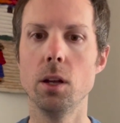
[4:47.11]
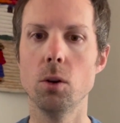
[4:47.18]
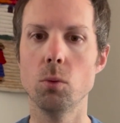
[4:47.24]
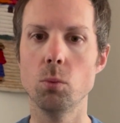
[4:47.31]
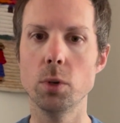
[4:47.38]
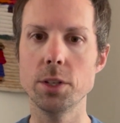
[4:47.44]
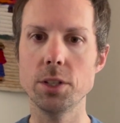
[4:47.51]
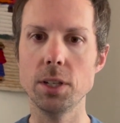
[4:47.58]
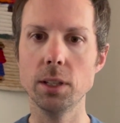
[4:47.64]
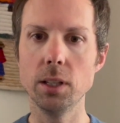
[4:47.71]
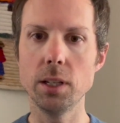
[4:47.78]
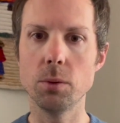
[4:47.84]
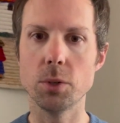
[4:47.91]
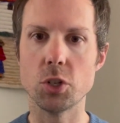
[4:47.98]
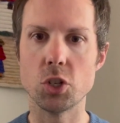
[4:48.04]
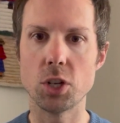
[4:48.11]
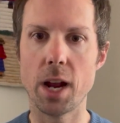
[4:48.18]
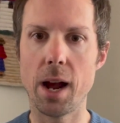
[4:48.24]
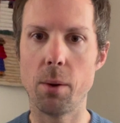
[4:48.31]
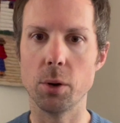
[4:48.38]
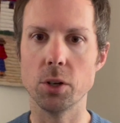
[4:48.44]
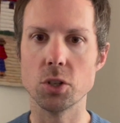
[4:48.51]
When dealing with
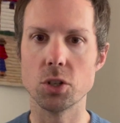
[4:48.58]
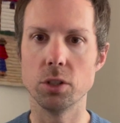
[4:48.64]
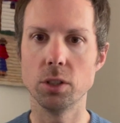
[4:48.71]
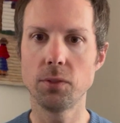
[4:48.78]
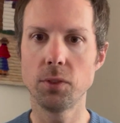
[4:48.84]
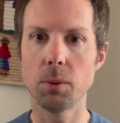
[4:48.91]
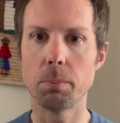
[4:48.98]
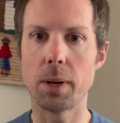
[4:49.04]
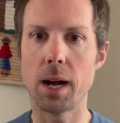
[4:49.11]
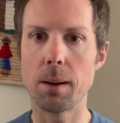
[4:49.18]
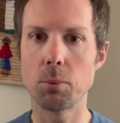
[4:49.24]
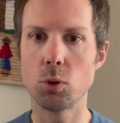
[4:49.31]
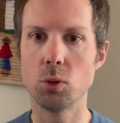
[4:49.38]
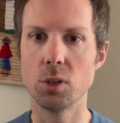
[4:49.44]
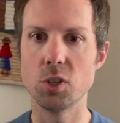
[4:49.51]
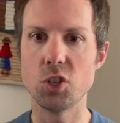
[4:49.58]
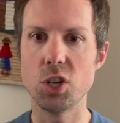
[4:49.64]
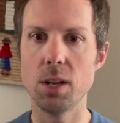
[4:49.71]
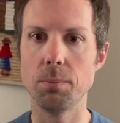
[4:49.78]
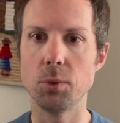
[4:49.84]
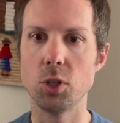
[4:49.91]
showers, look for popcorn-shaped